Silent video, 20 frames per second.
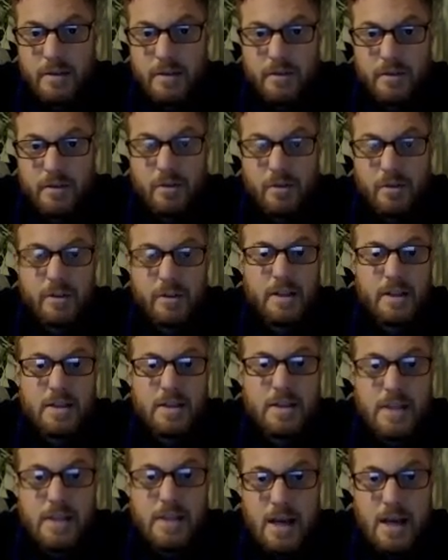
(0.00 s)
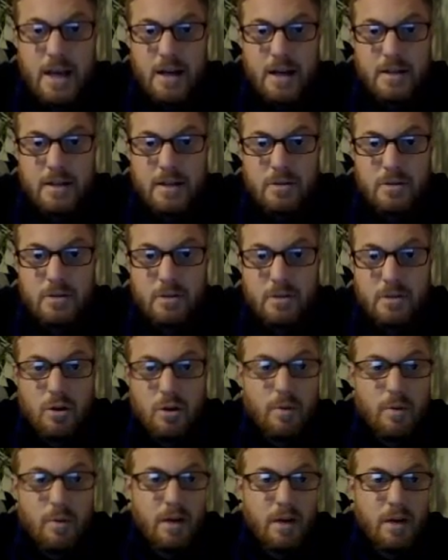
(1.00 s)
If you don't understand, you can go
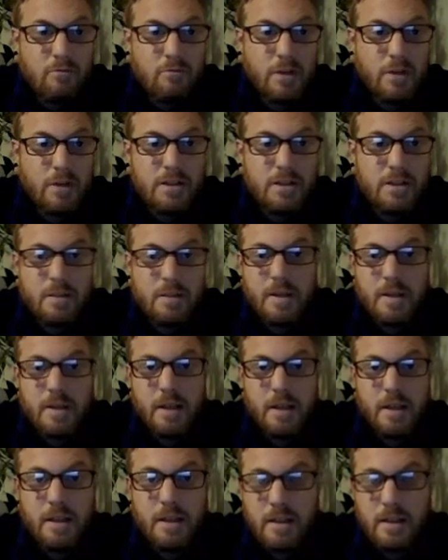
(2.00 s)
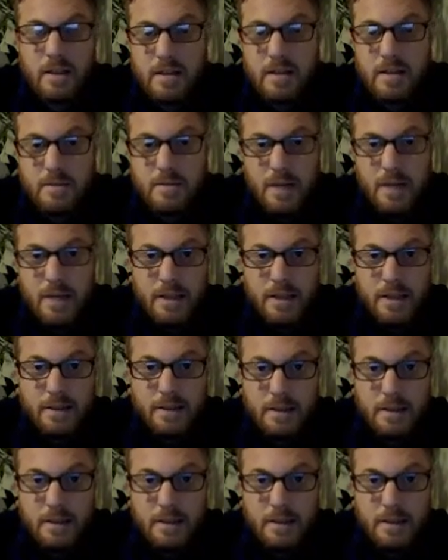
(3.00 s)
back right to the beginning, it doesn't matter.